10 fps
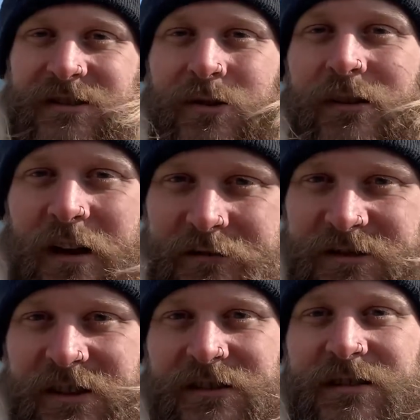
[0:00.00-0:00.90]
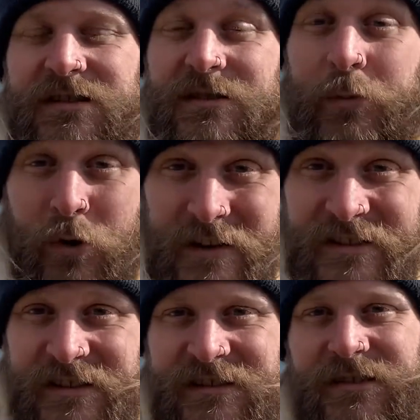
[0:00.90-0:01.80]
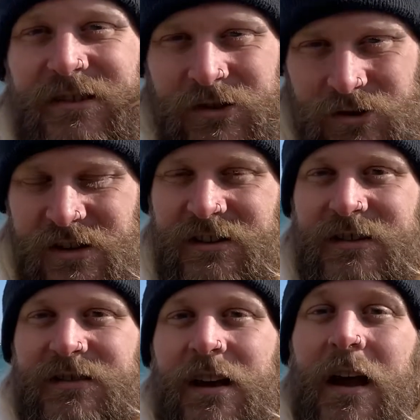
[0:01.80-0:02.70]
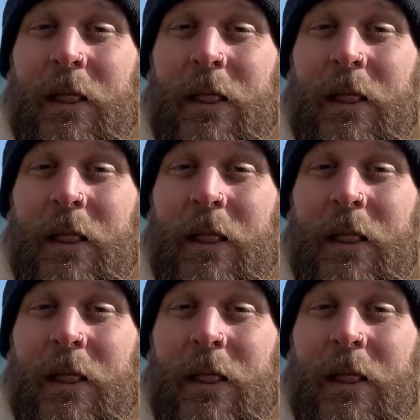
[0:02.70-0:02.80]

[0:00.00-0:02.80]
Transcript: who loves Jesus, who's apprenticed to Jesus,